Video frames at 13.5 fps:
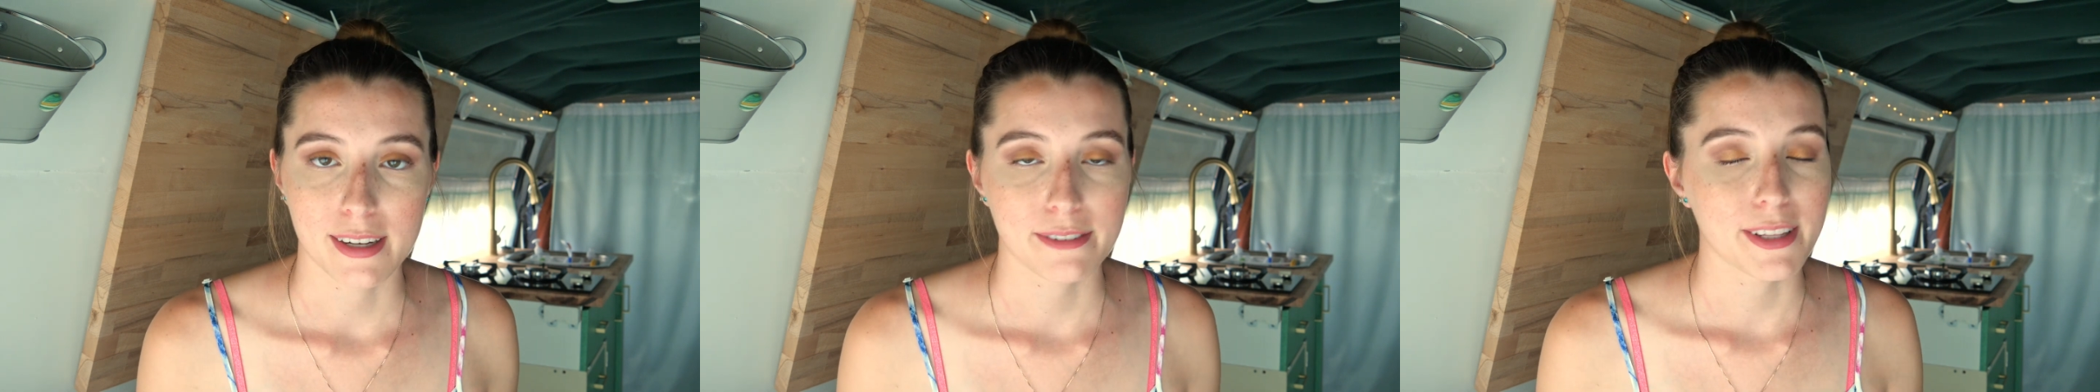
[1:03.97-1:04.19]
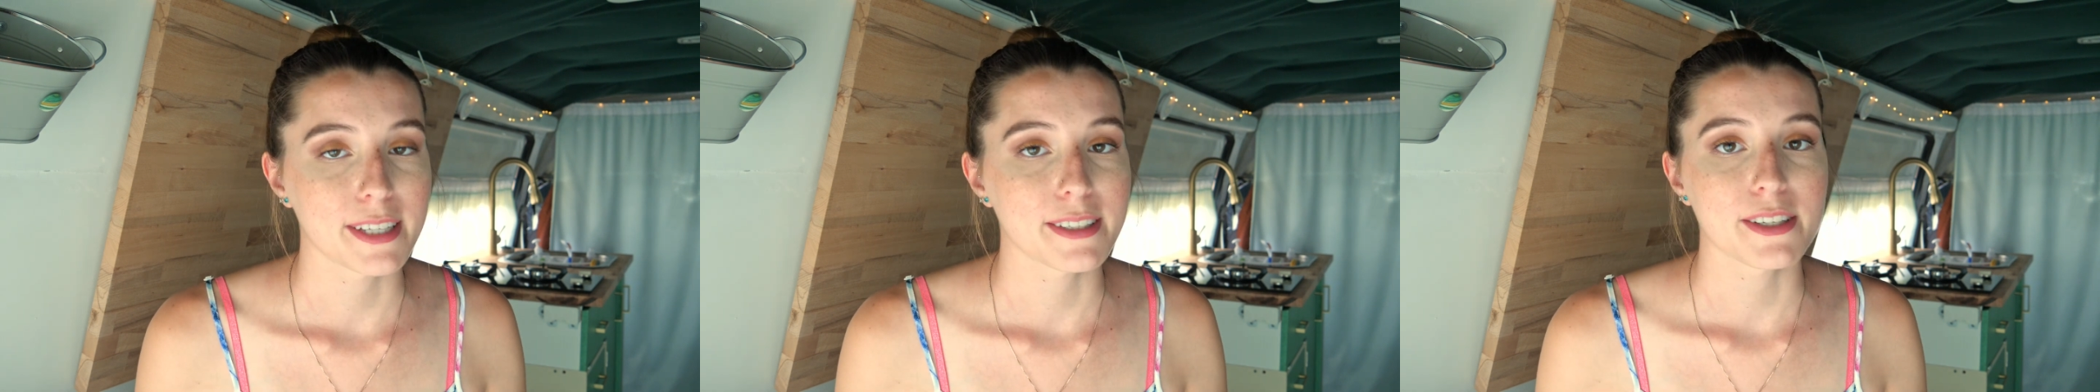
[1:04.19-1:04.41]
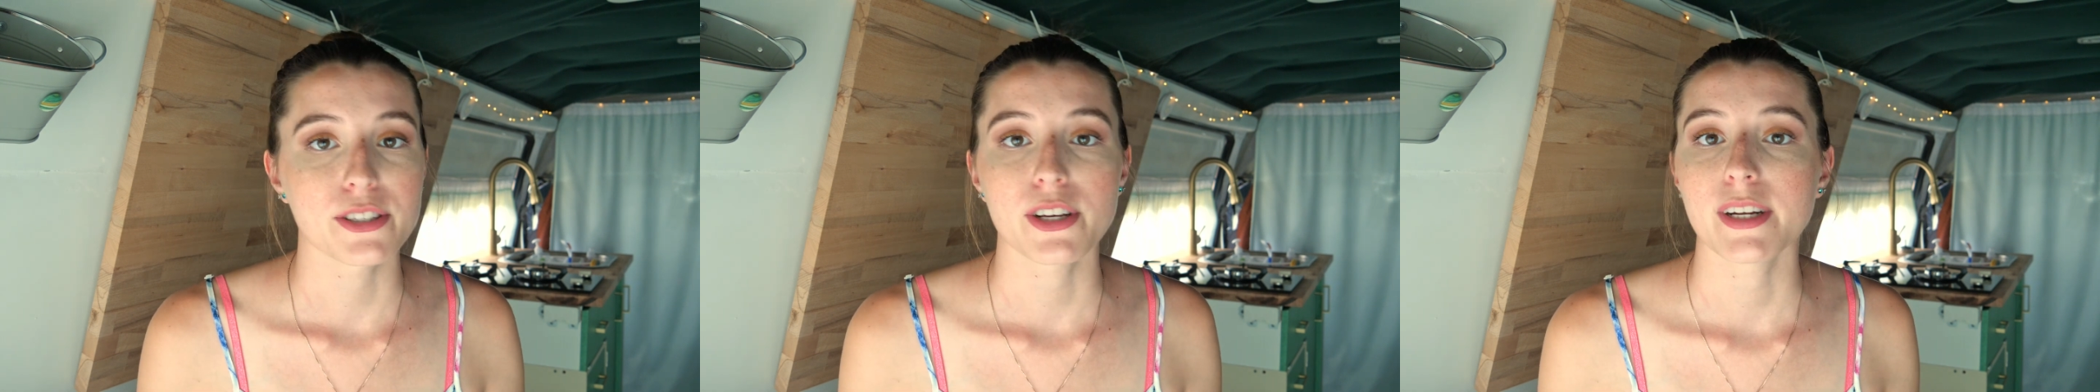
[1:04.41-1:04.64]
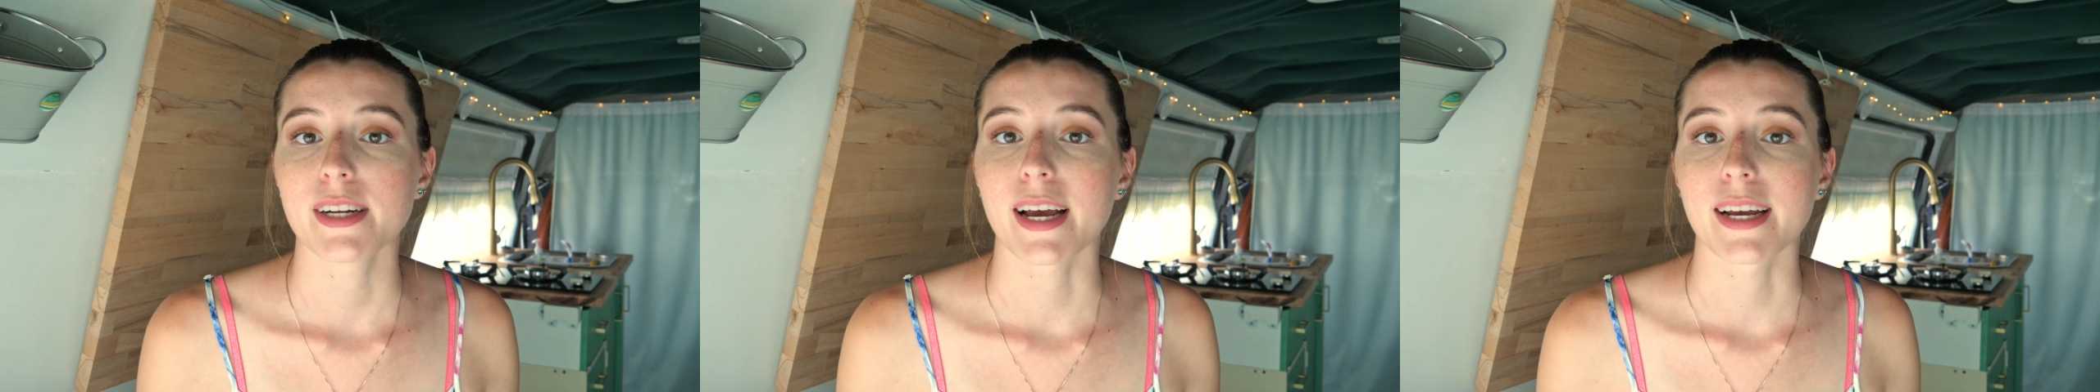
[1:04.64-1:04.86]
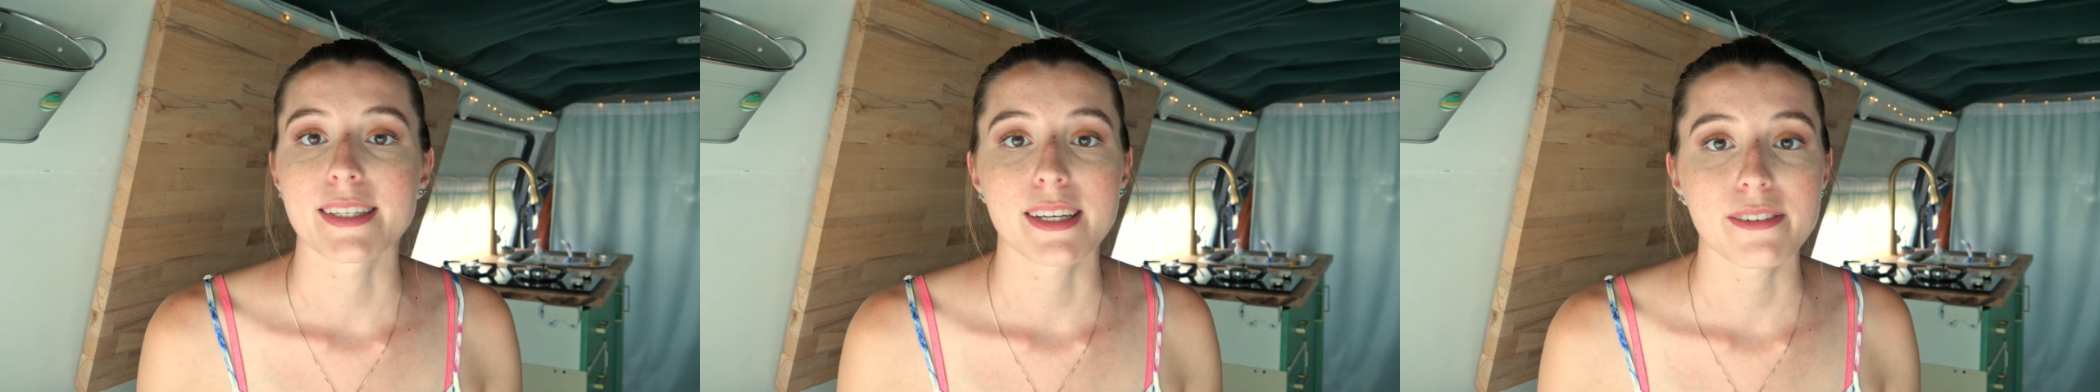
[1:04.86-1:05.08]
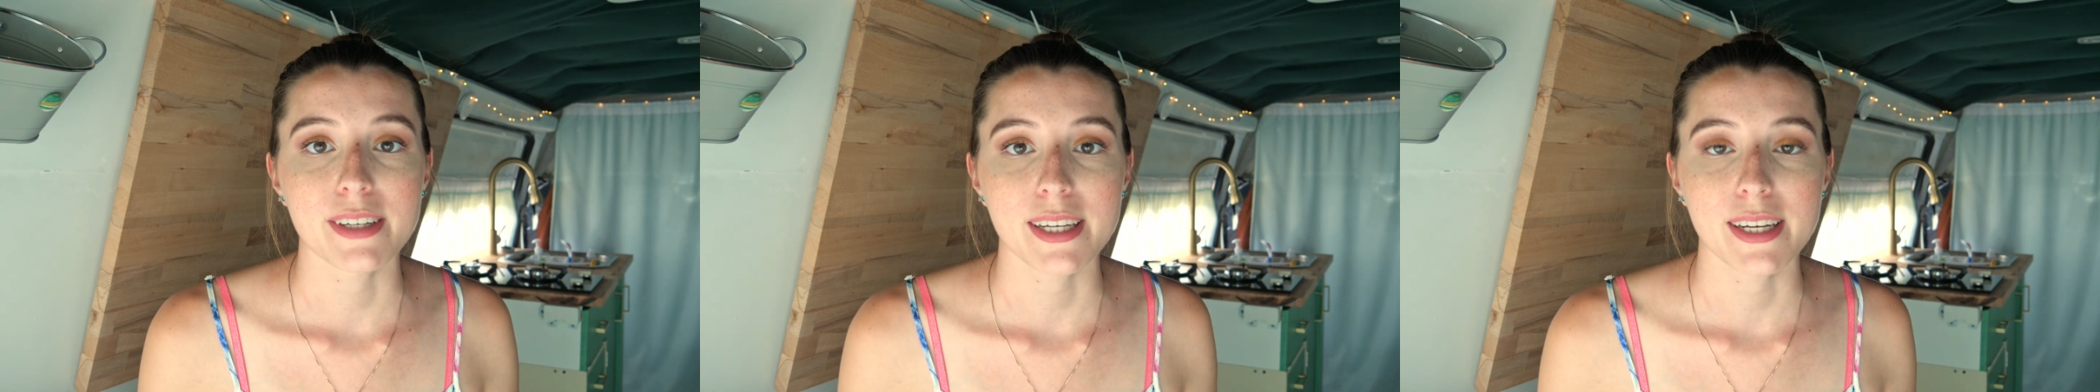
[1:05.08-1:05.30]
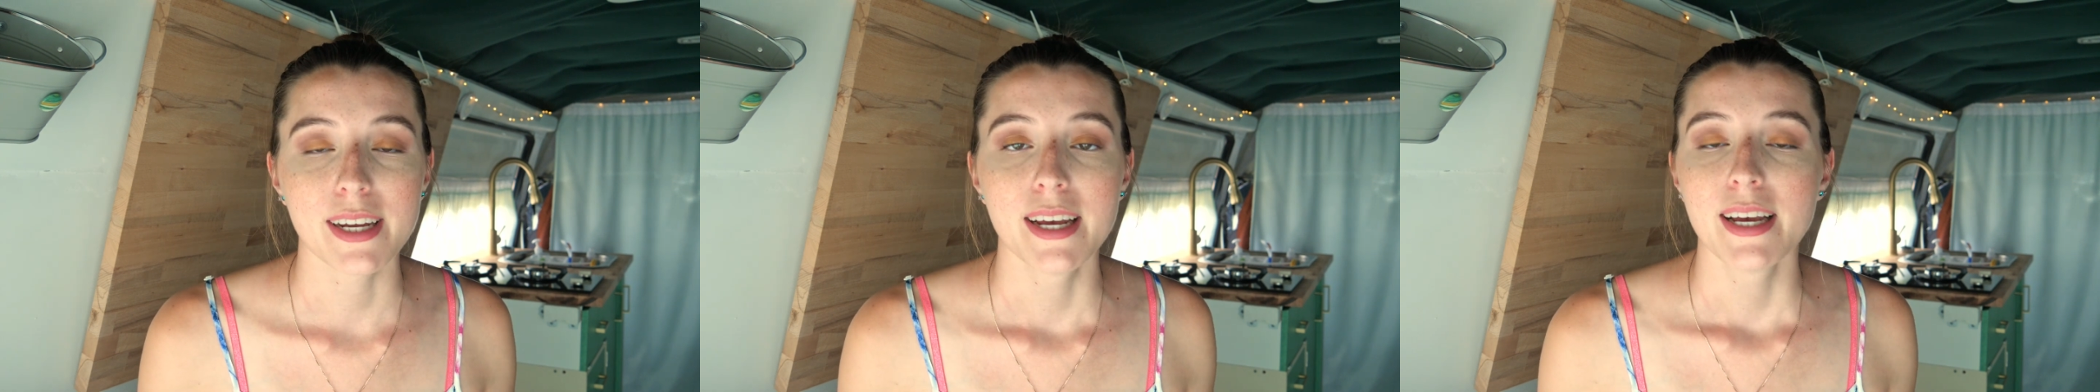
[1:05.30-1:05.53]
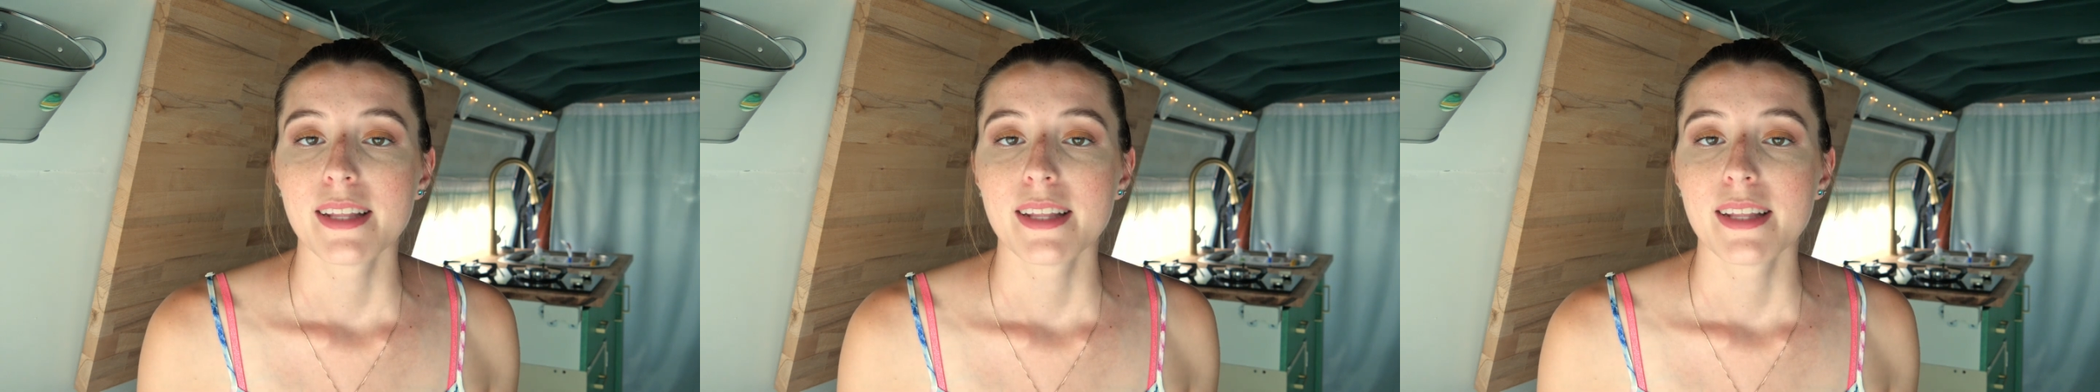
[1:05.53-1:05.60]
If there's a certain activity